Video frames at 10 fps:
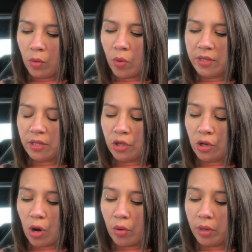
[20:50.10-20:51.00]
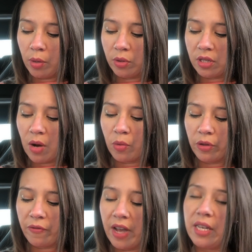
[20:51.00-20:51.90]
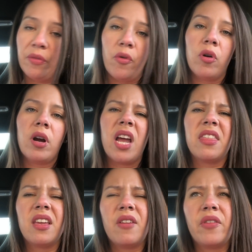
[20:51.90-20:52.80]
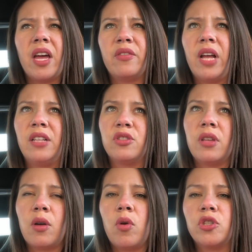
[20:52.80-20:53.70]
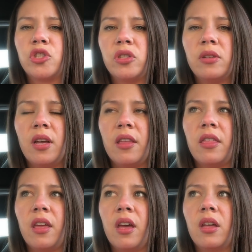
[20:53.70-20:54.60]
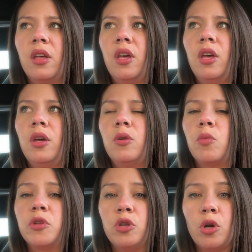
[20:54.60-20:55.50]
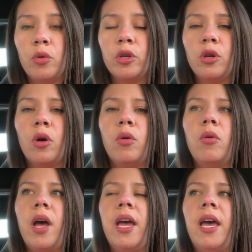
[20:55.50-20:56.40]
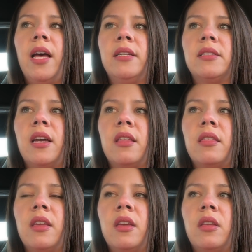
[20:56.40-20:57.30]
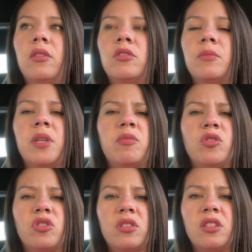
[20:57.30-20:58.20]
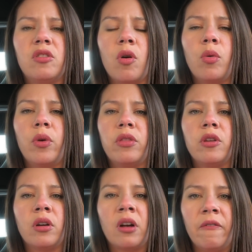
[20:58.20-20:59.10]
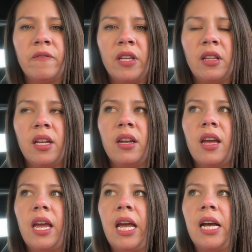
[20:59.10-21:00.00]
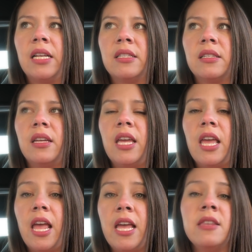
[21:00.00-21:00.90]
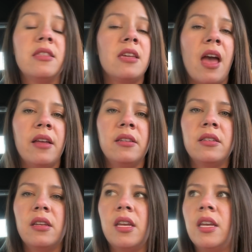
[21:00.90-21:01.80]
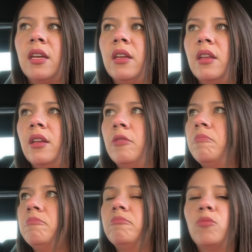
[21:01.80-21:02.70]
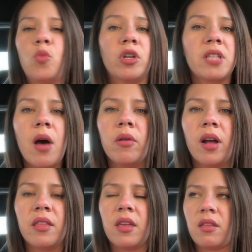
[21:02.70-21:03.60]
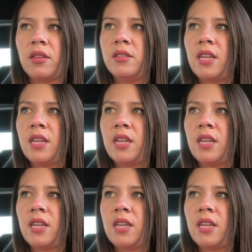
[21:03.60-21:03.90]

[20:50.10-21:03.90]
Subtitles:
When did you know it was not worth fighting for? I think I've kind of answered that question. I think when you know, you know, and I think sometimes you just need to go with your gut feeling, and in the end it works out. I think the